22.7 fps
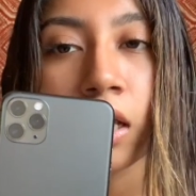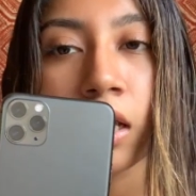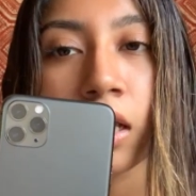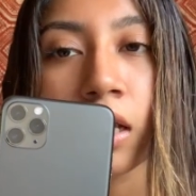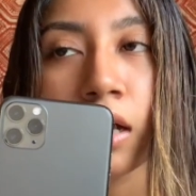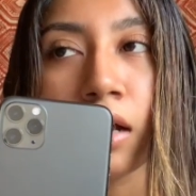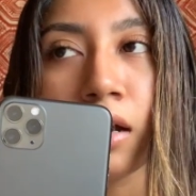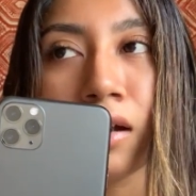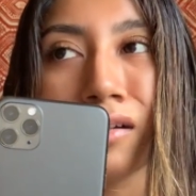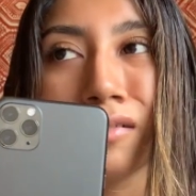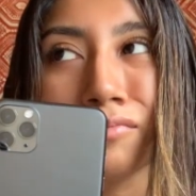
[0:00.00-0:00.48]

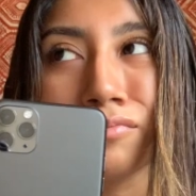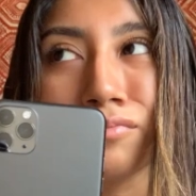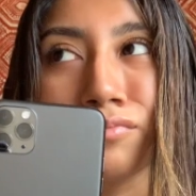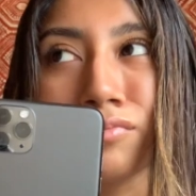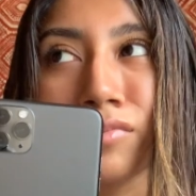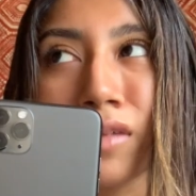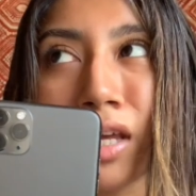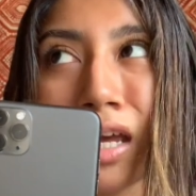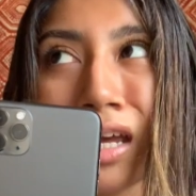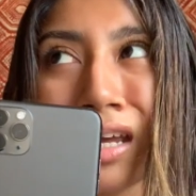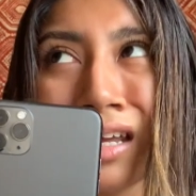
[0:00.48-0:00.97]

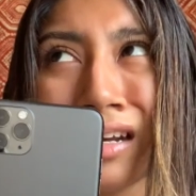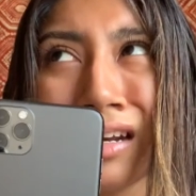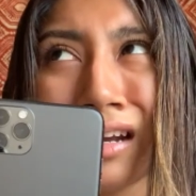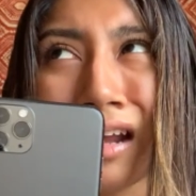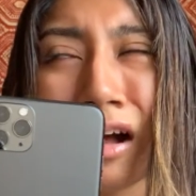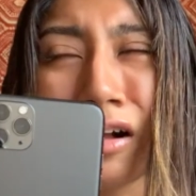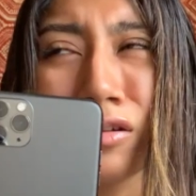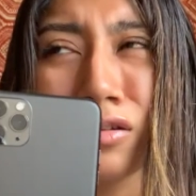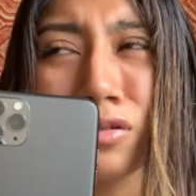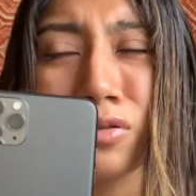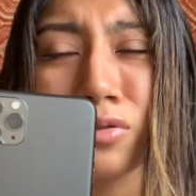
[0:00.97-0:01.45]
And
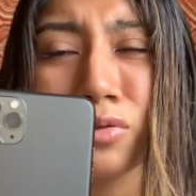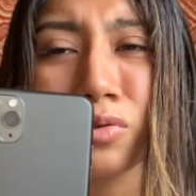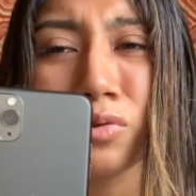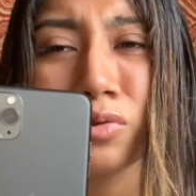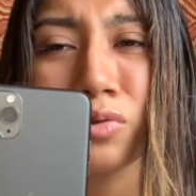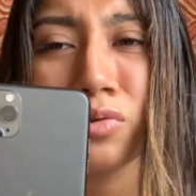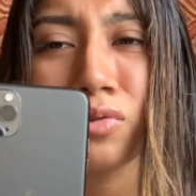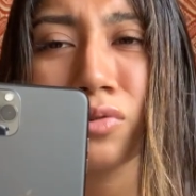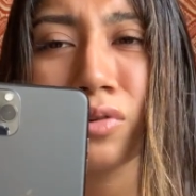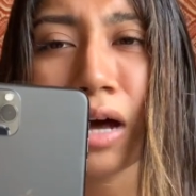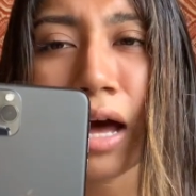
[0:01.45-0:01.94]

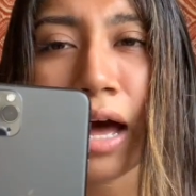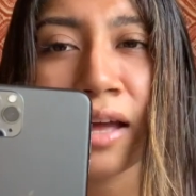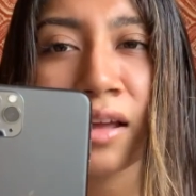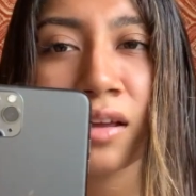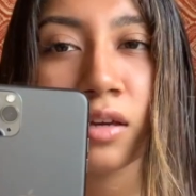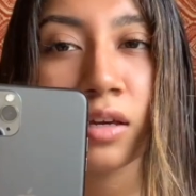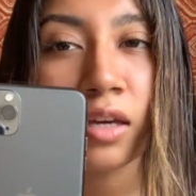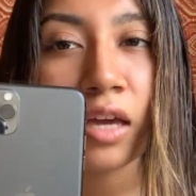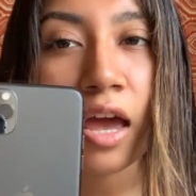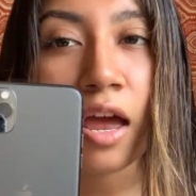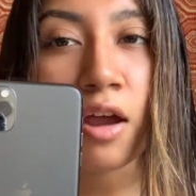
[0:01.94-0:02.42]
also I
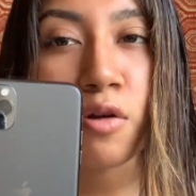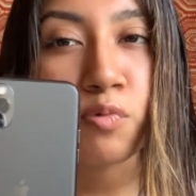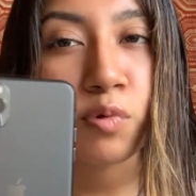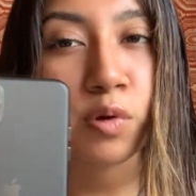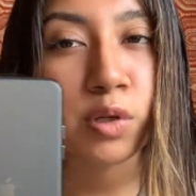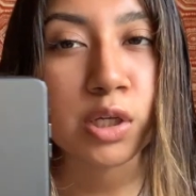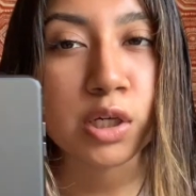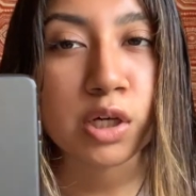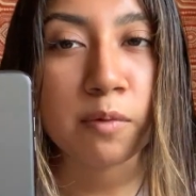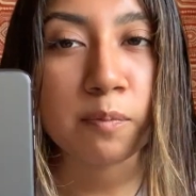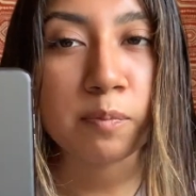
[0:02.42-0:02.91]
can't
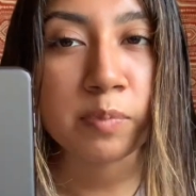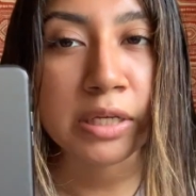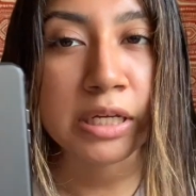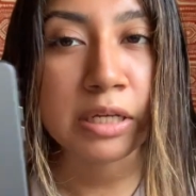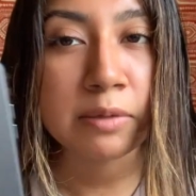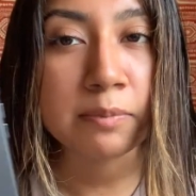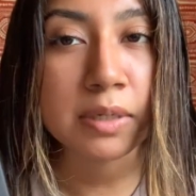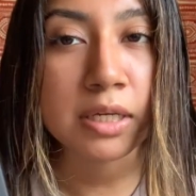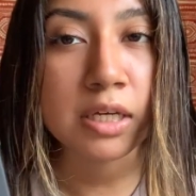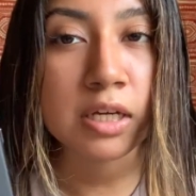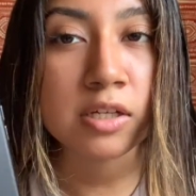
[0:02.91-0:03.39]
really
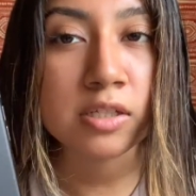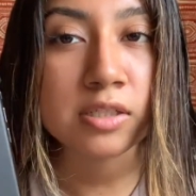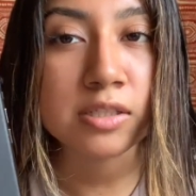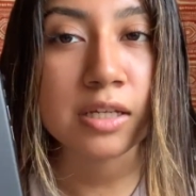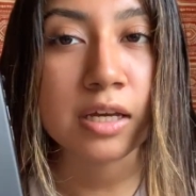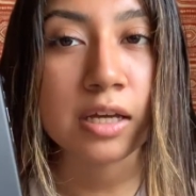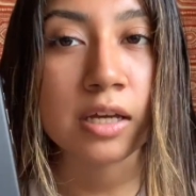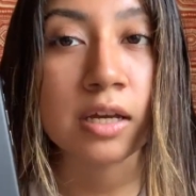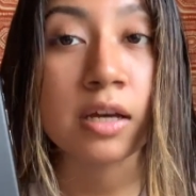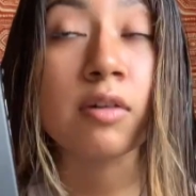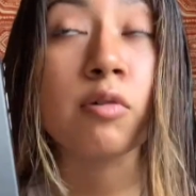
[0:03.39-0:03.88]
complain because
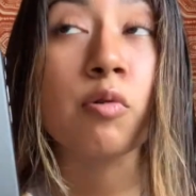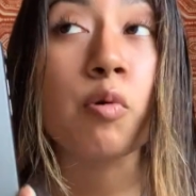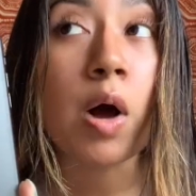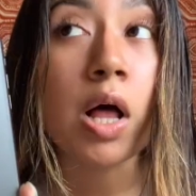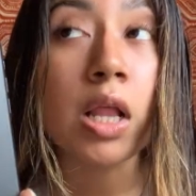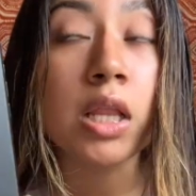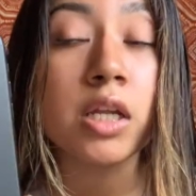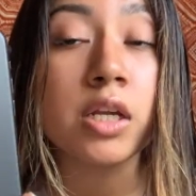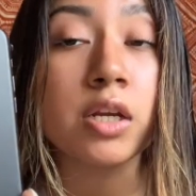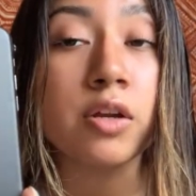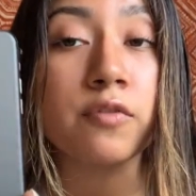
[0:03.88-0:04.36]
the
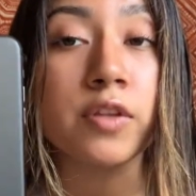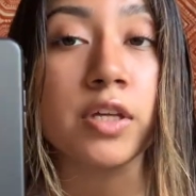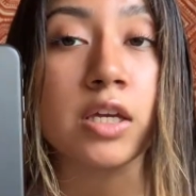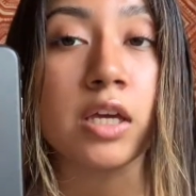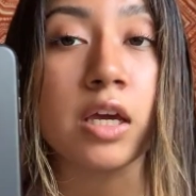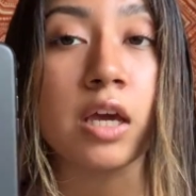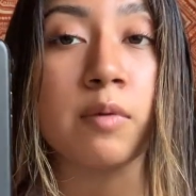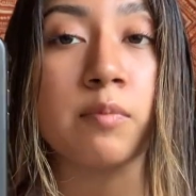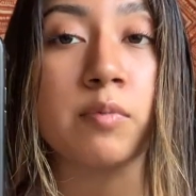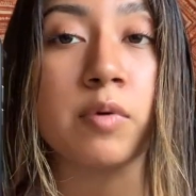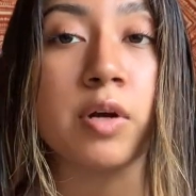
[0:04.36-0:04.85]
quality of the
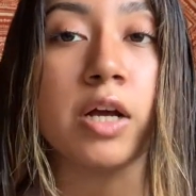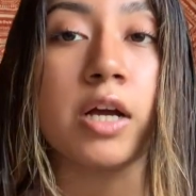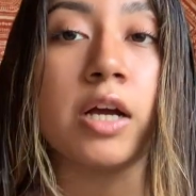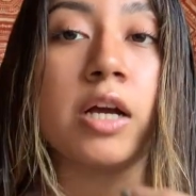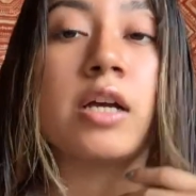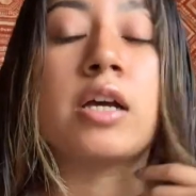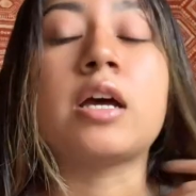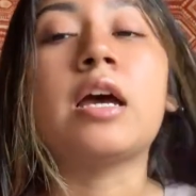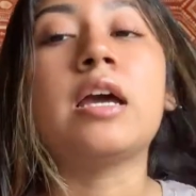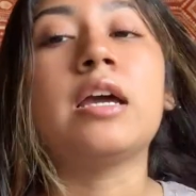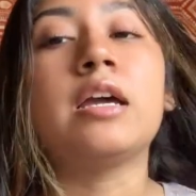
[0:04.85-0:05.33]
camera,
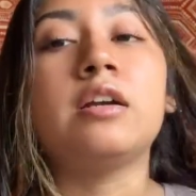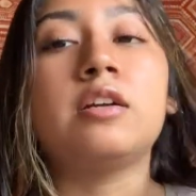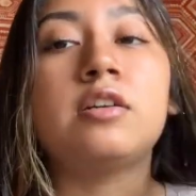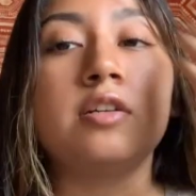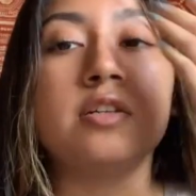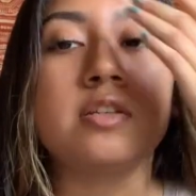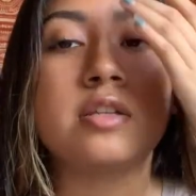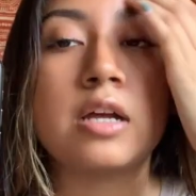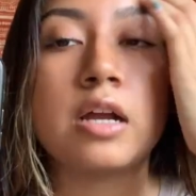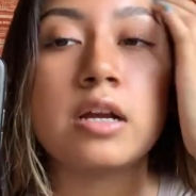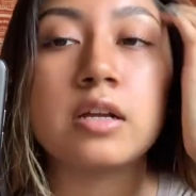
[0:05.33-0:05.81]
I
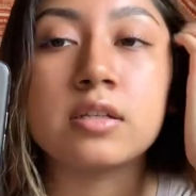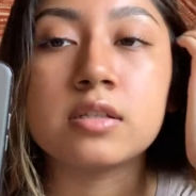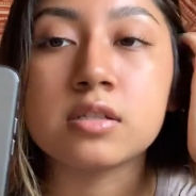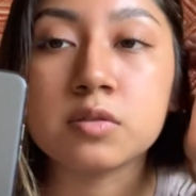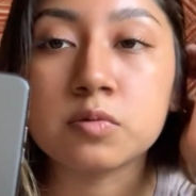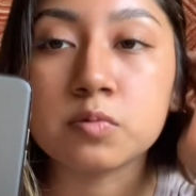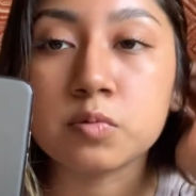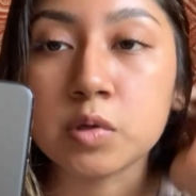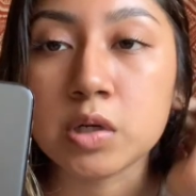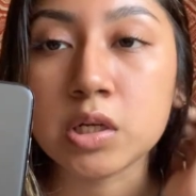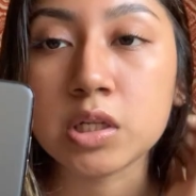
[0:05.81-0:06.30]
heard that it's
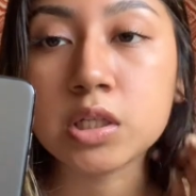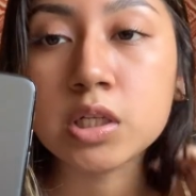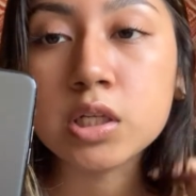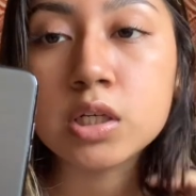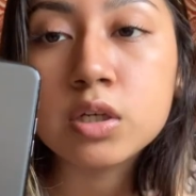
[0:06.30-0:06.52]
really